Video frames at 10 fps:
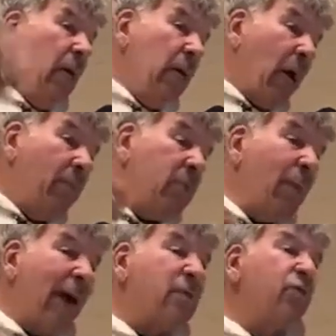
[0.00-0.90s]
He comes
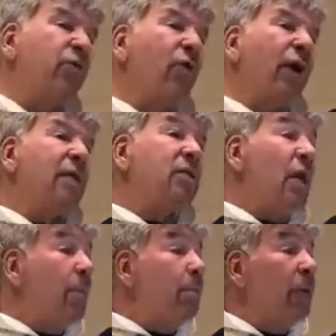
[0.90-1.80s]
back to France
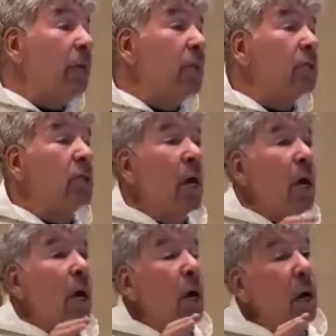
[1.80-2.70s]
and builds.
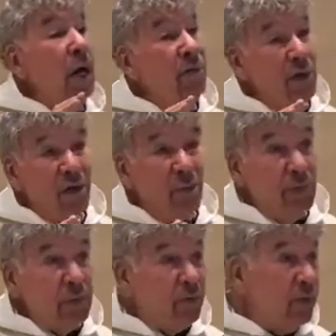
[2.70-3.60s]
If you've ever
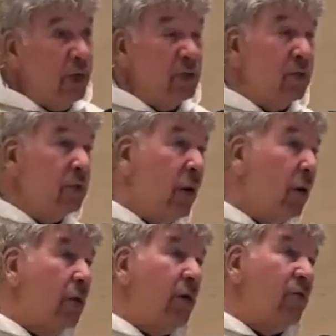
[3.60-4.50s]
been to France, you
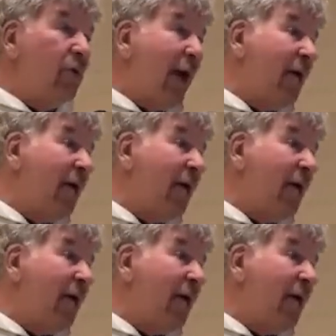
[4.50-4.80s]
know it. If you